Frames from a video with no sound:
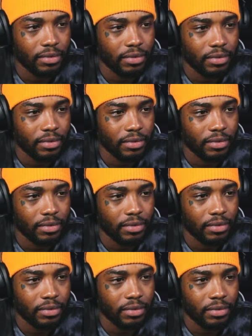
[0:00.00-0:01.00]
they're going to get
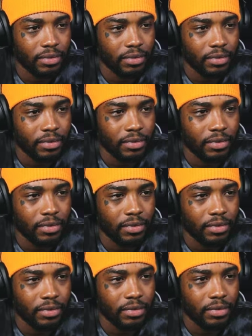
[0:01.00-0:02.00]
any shot they
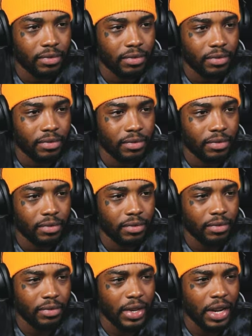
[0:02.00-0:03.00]
want. Here's Kobe.
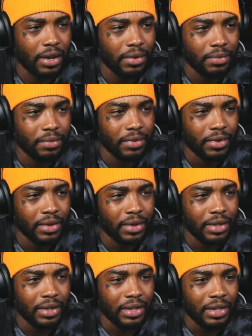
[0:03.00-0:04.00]
Damn.
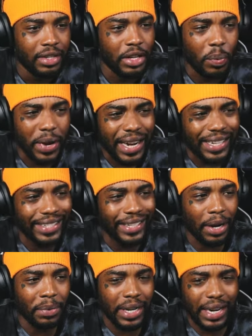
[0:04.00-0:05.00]
the way that
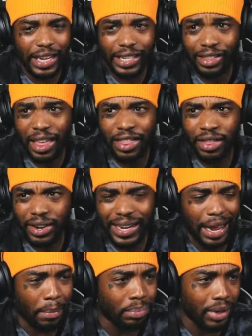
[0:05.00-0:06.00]
sounded, I, I thought See it
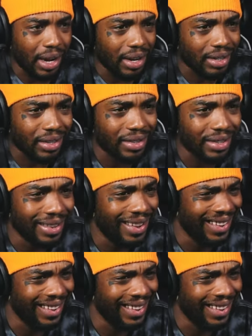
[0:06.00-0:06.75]
got blocked. There? I mean,